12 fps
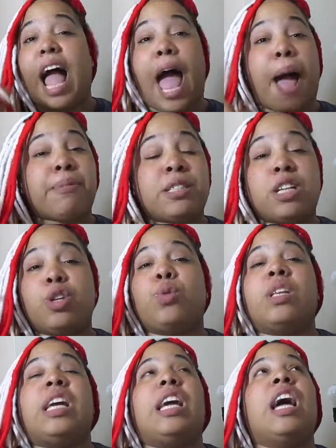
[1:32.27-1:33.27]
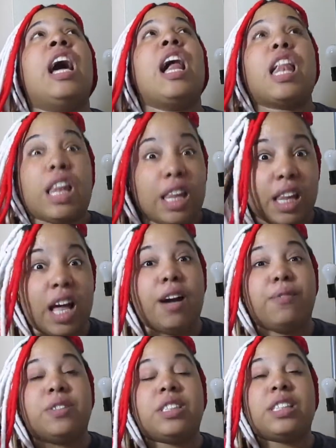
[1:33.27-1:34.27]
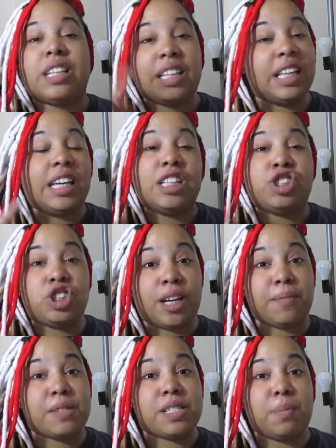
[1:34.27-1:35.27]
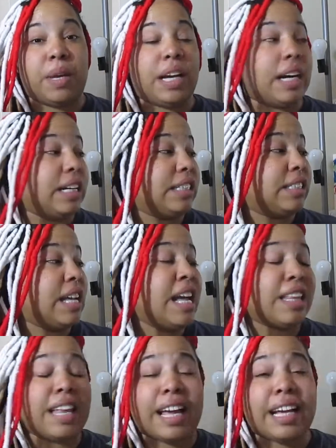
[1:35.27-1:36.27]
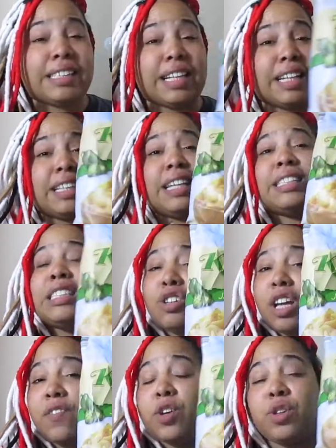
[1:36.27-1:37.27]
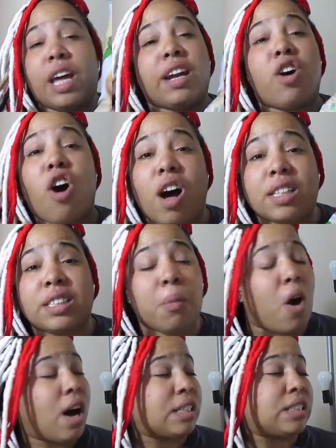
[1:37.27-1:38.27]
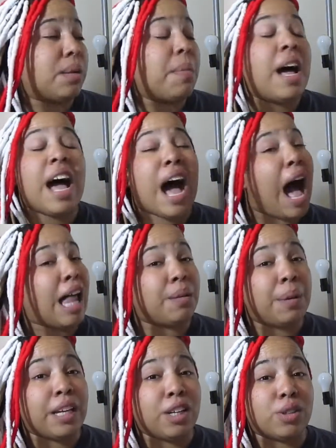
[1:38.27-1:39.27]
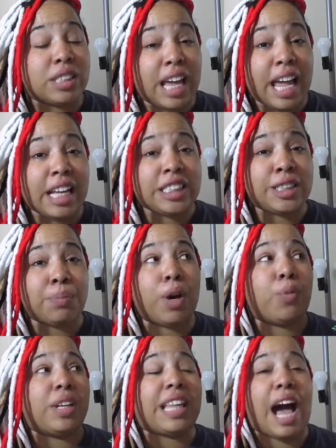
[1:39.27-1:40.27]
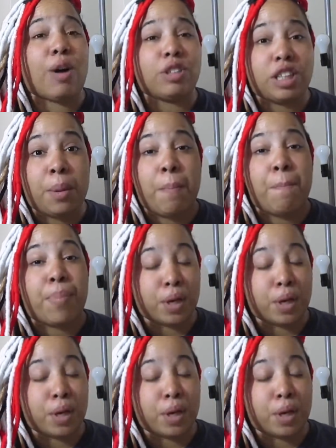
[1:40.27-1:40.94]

absolutely loves these chips because like I said they still give you that awesome awesome jalapeno taste but without the